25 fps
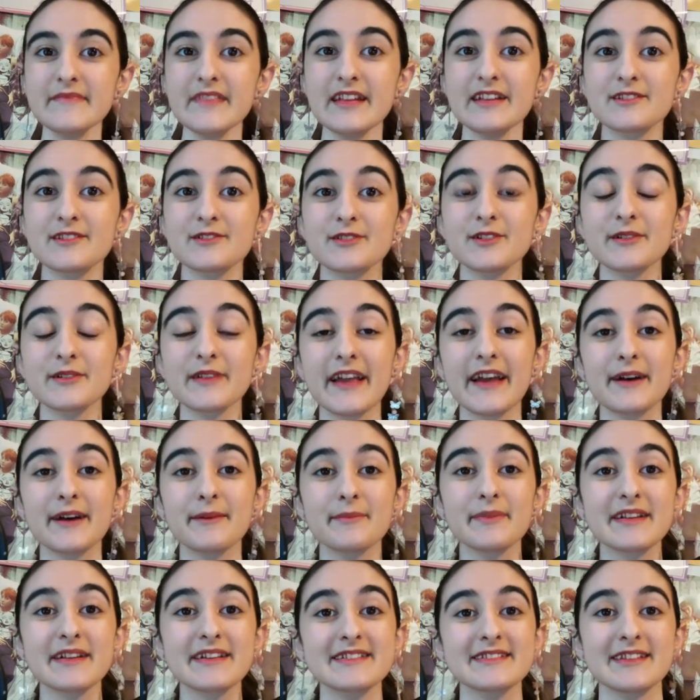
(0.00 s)
So yeah,
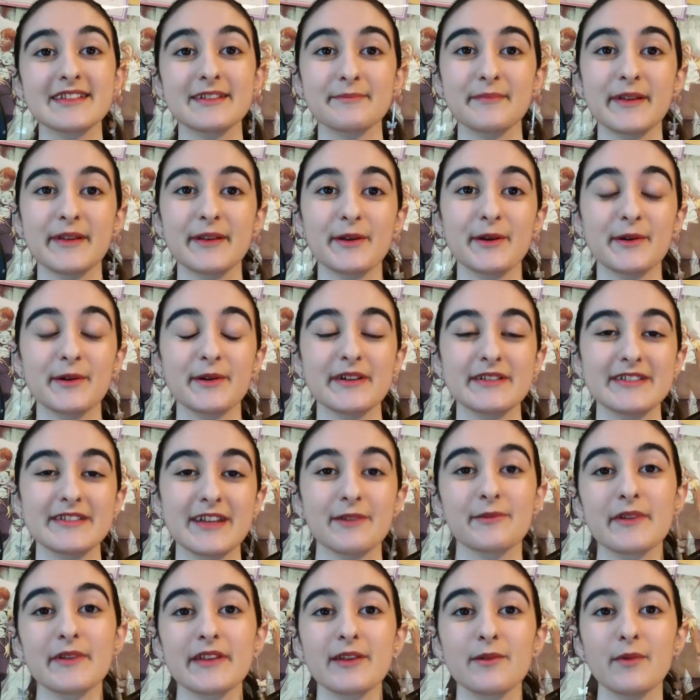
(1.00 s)
please let me know, because I
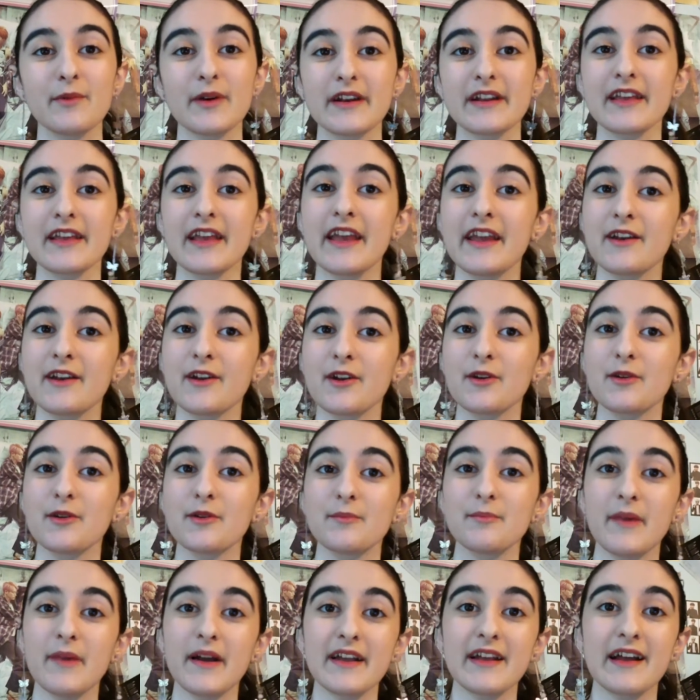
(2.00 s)
really want to
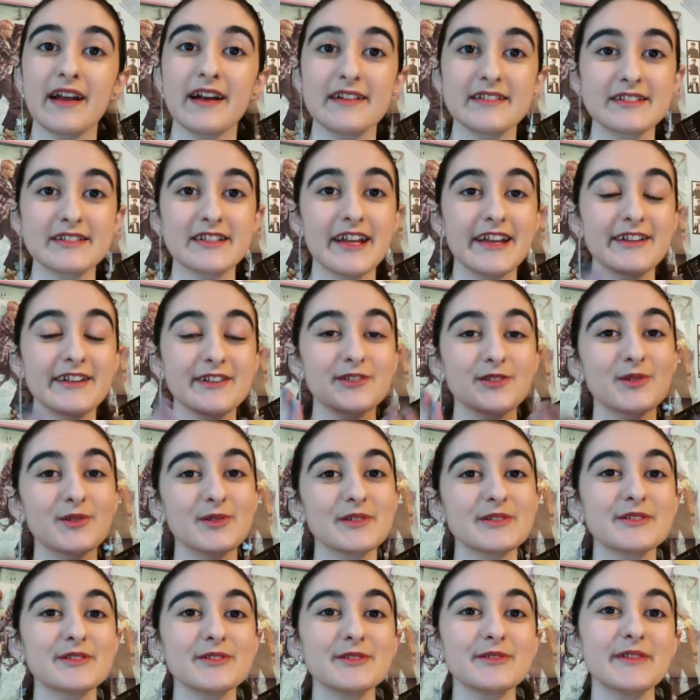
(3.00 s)
cater my content
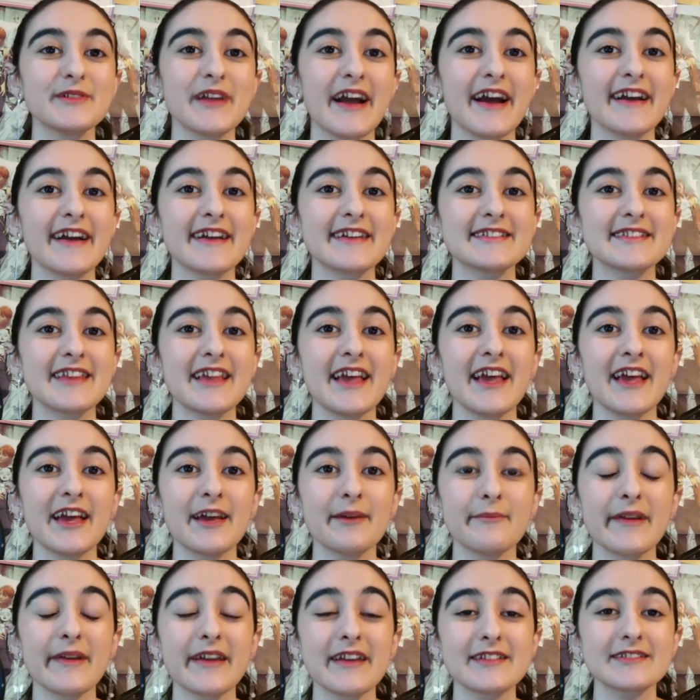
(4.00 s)
towards you guys
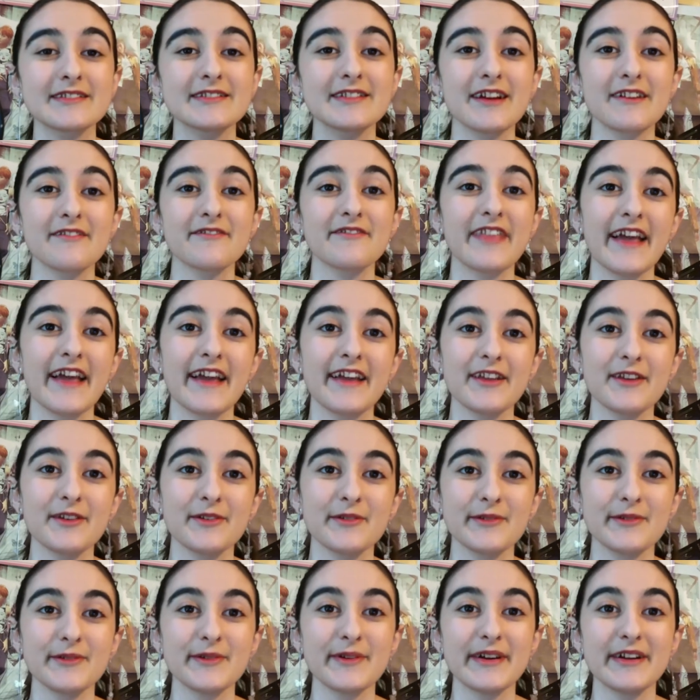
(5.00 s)
and make stuff that
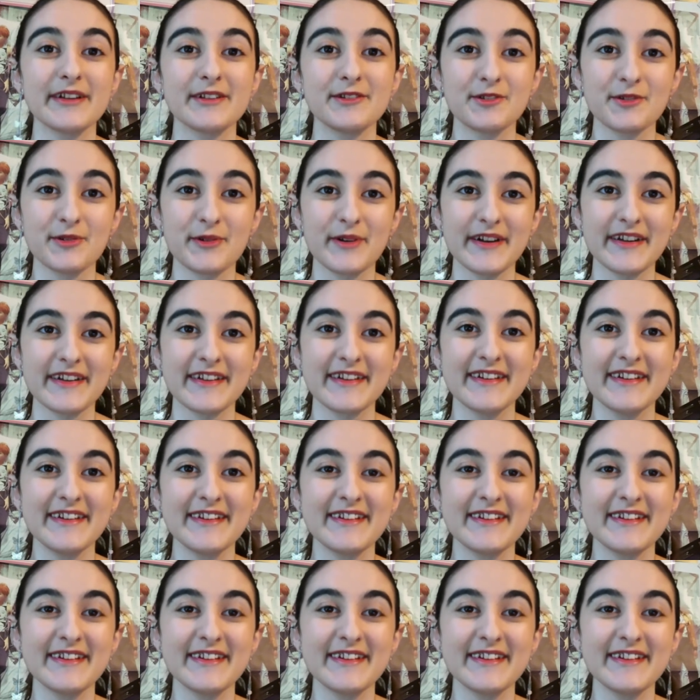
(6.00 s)
you enjoy.